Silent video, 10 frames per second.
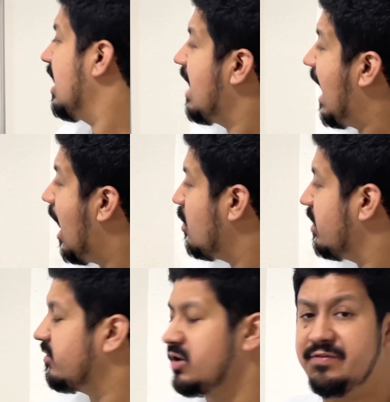
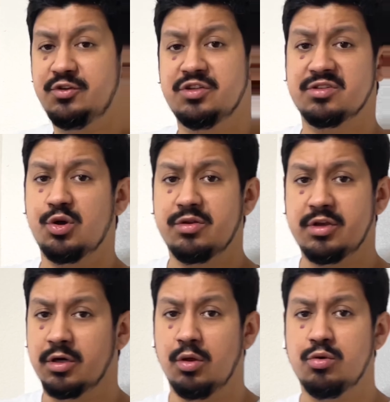However, if you just go to your
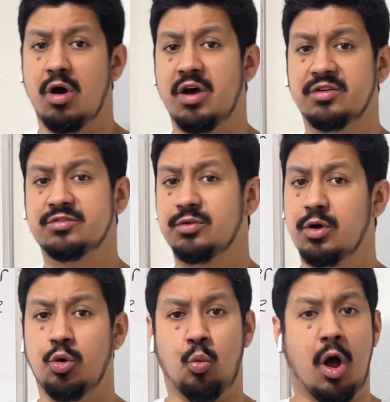local auto
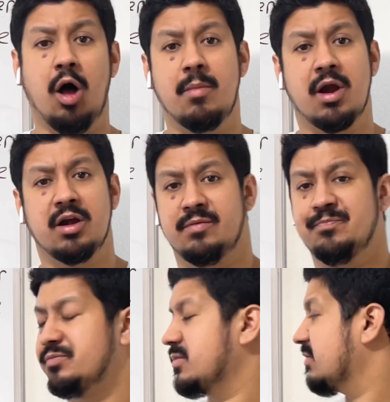store, Walmart,
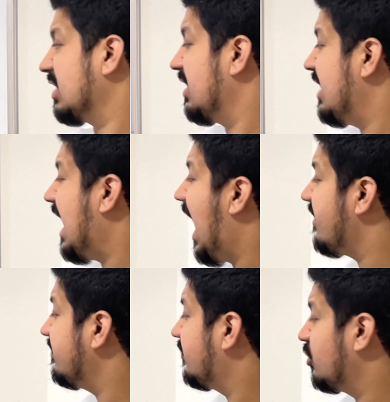they have
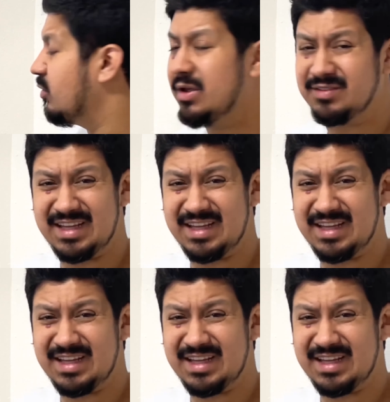them for around